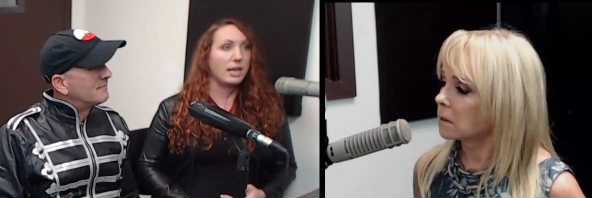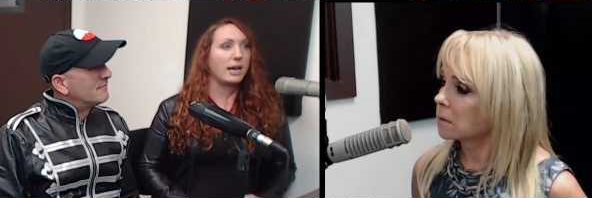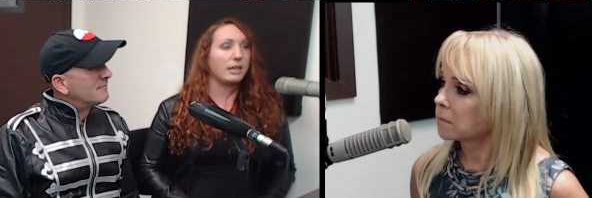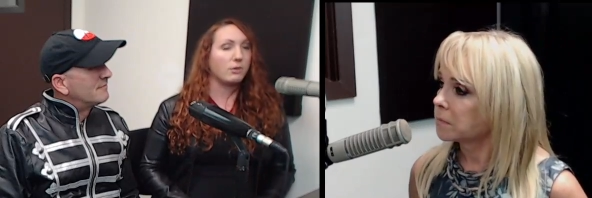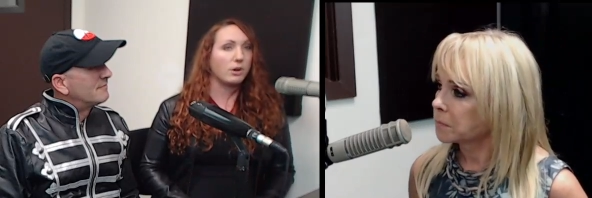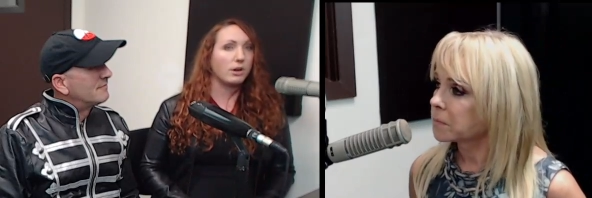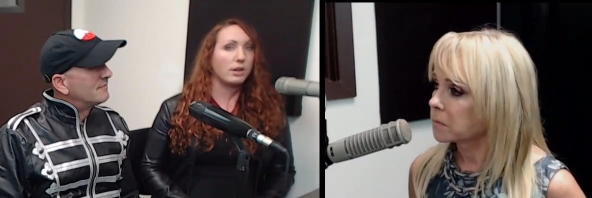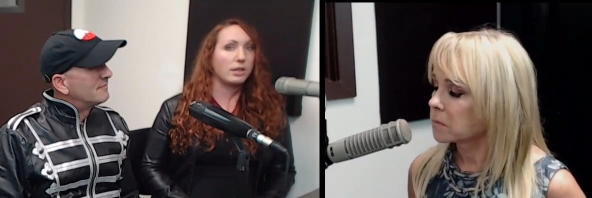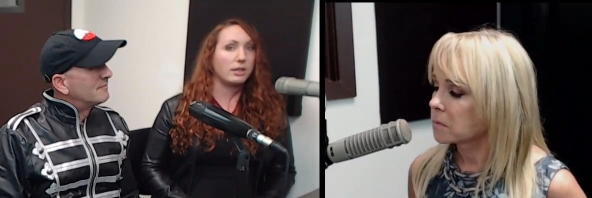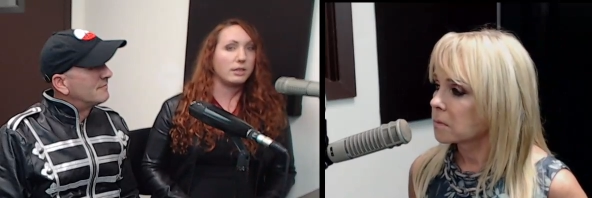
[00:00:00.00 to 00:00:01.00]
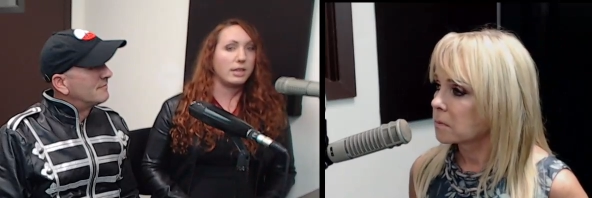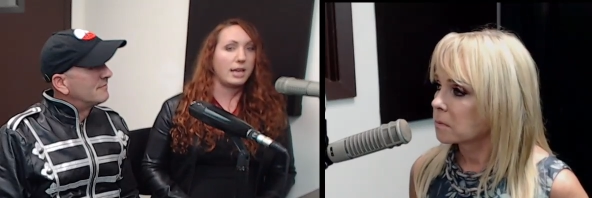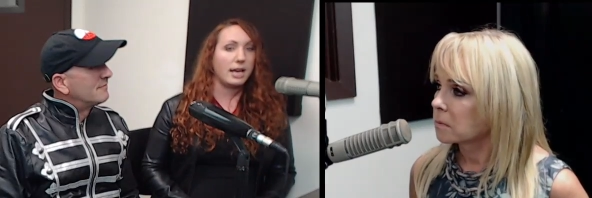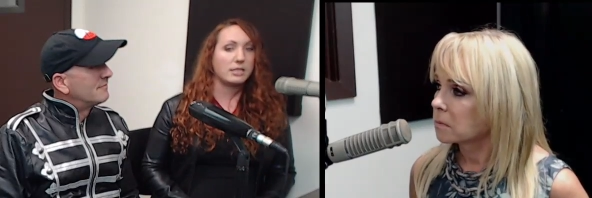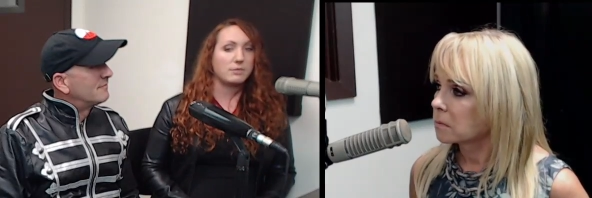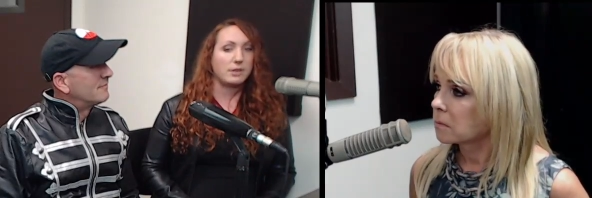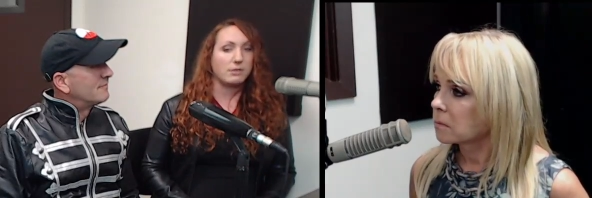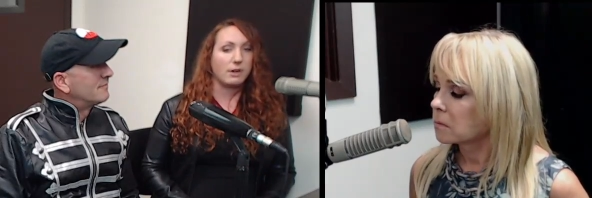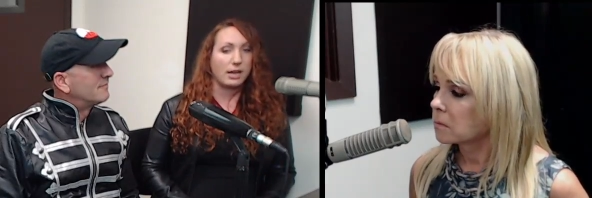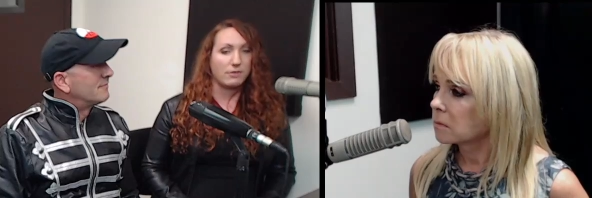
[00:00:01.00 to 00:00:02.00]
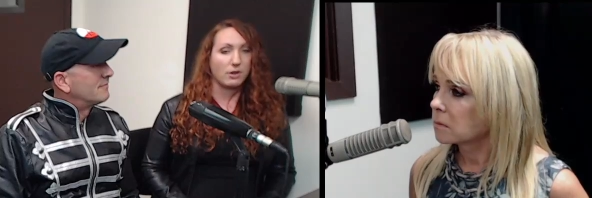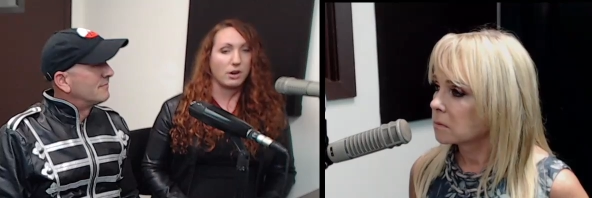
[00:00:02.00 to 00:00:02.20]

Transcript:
Speaker 1: Yeah, they were, they had to be ready for